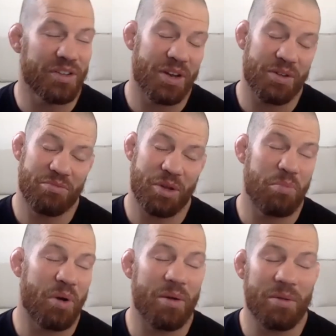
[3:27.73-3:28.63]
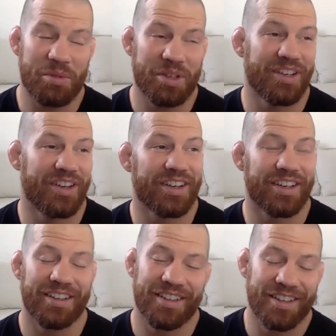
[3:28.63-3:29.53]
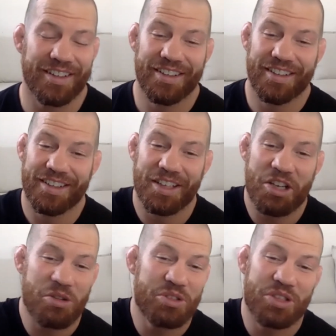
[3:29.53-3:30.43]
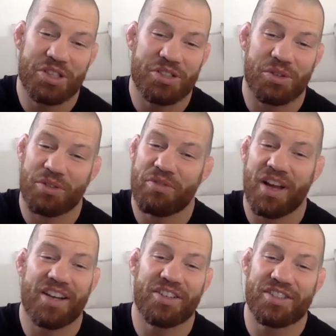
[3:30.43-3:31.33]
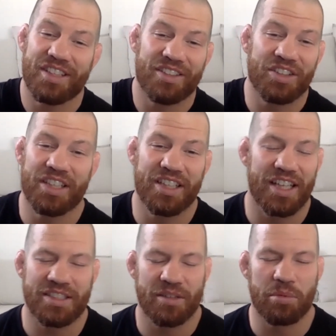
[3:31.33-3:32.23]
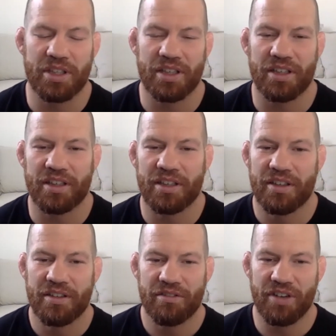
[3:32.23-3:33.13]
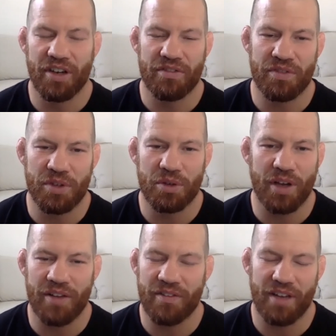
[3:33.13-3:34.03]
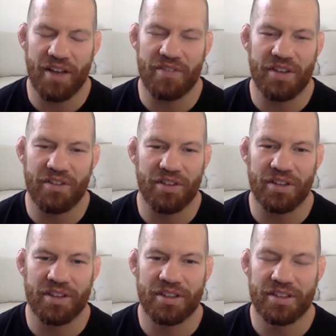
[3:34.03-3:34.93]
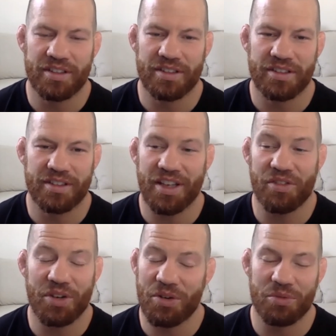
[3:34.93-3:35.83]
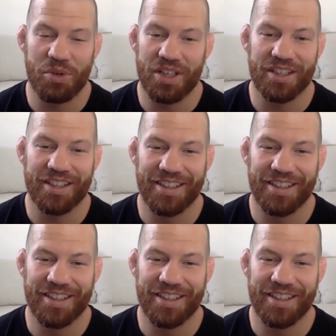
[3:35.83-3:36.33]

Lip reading: there probably are coaches or fighters that look into that stuff, but they're very few. I've never known one.